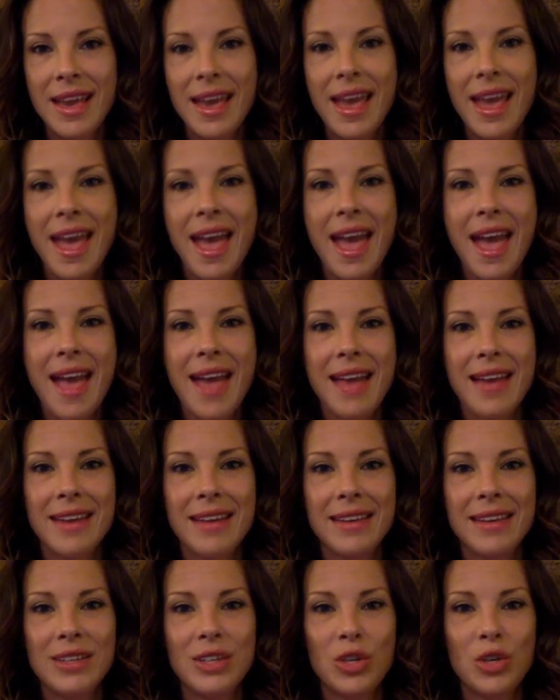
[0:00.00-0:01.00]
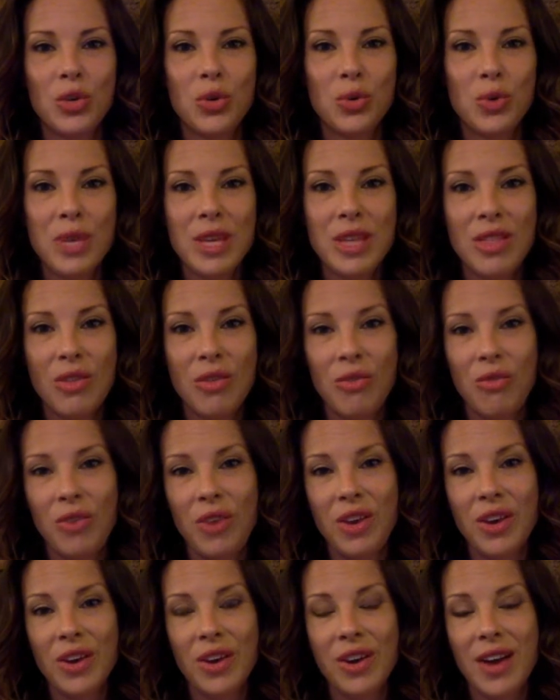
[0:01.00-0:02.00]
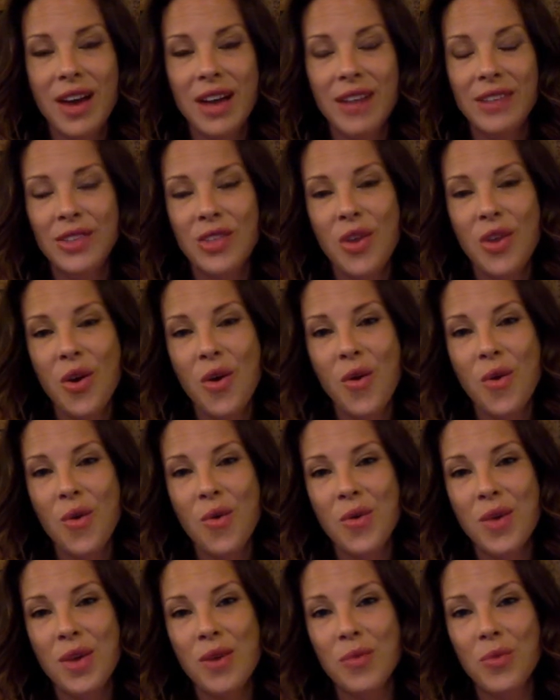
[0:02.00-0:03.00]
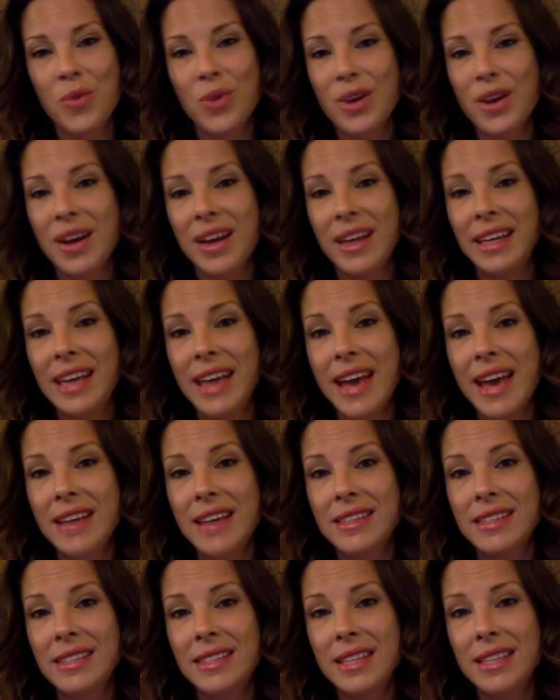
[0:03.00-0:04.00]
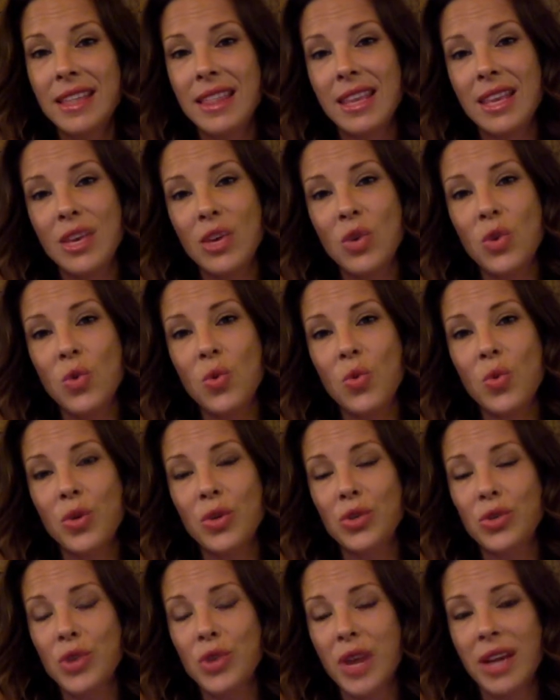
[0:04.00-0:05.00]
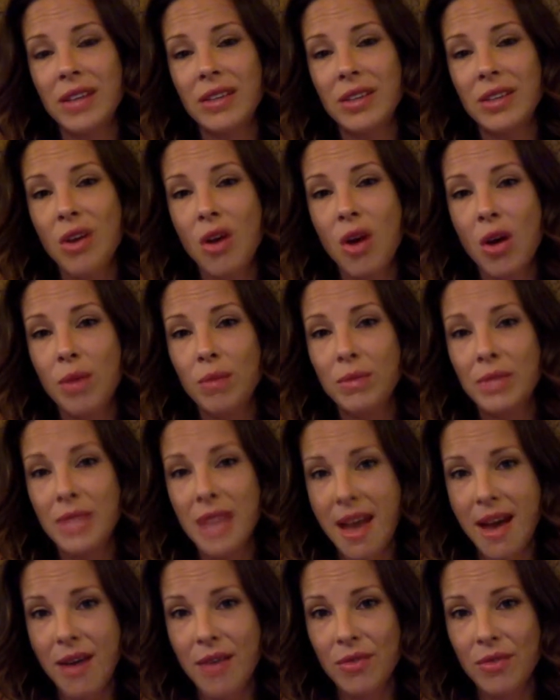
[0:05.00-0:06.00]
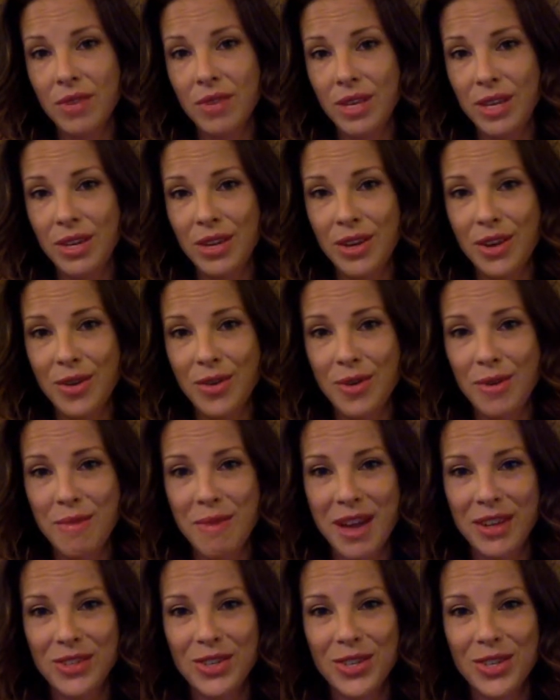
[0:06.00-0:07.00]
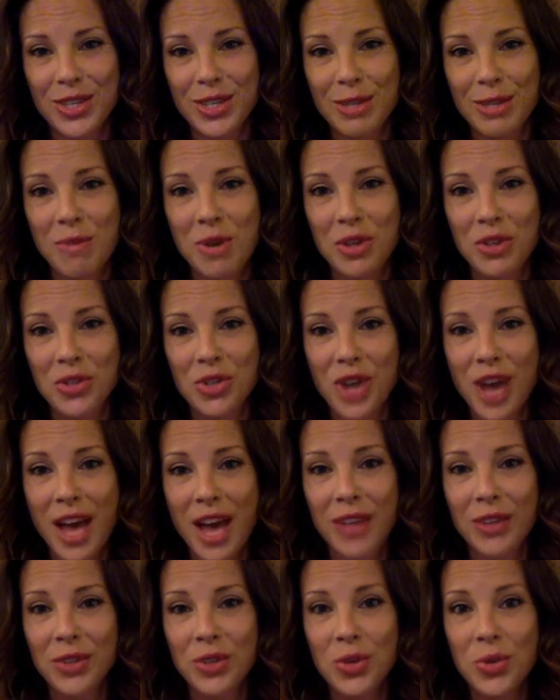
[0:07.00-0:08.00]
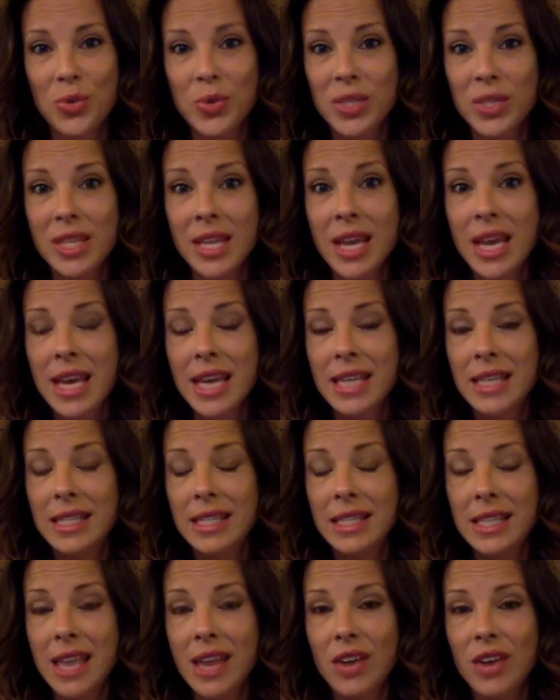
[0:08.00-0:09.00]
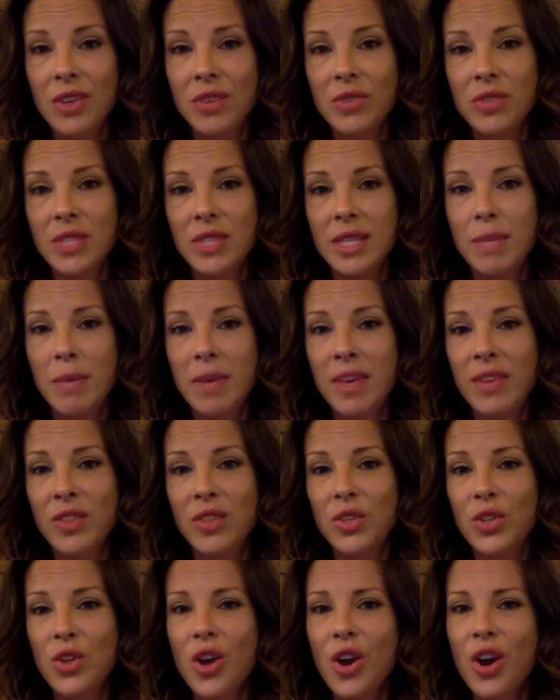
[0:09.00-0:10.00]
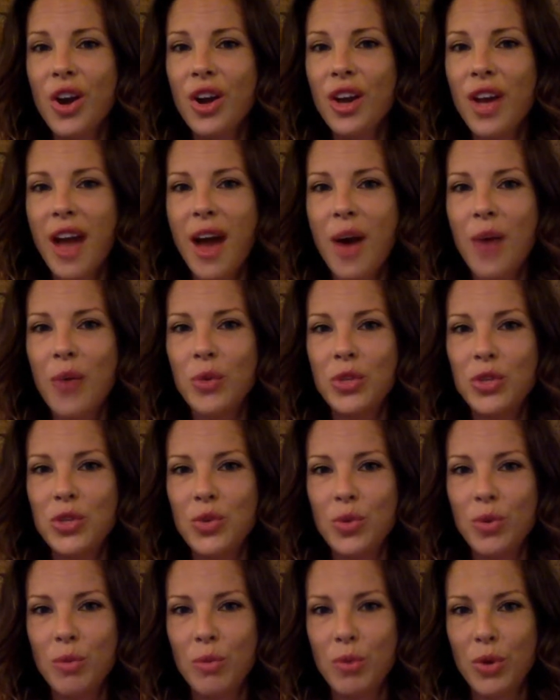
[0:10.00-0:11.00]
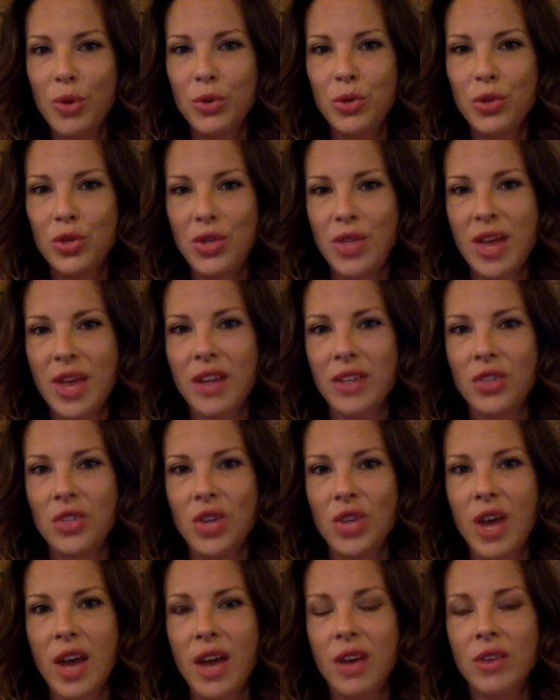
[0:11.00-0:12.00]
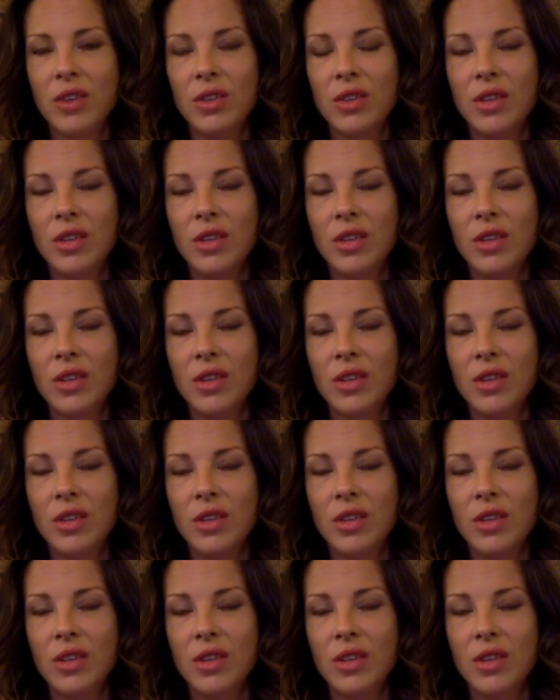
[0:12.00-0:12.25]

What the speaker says: and greet the fear as though it were a guest that you were trying to calm down. You know, imagine a small child who was scared of sleeping in the dark. How would you approach that child?